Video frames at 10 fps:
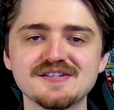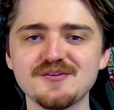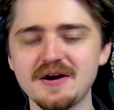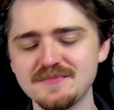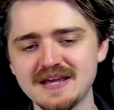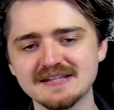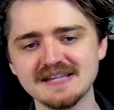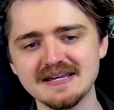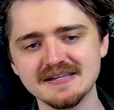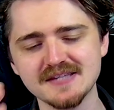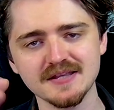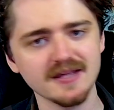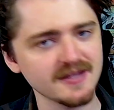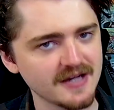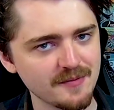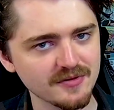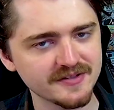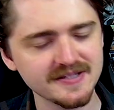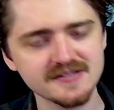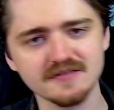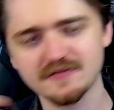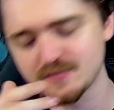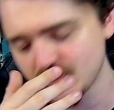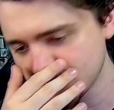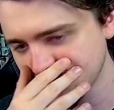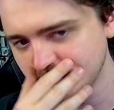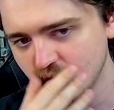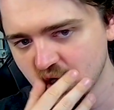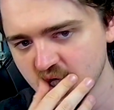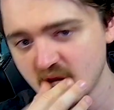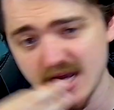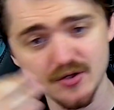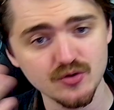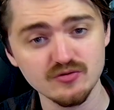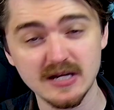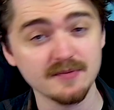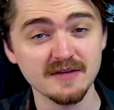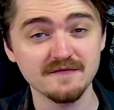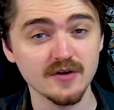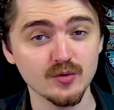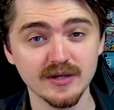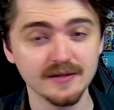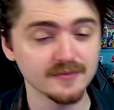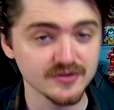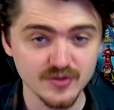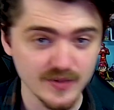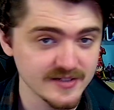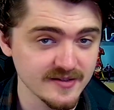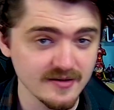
So up next is another couple of teasers from Joseph Morgan. I do recommend following him on Twitter.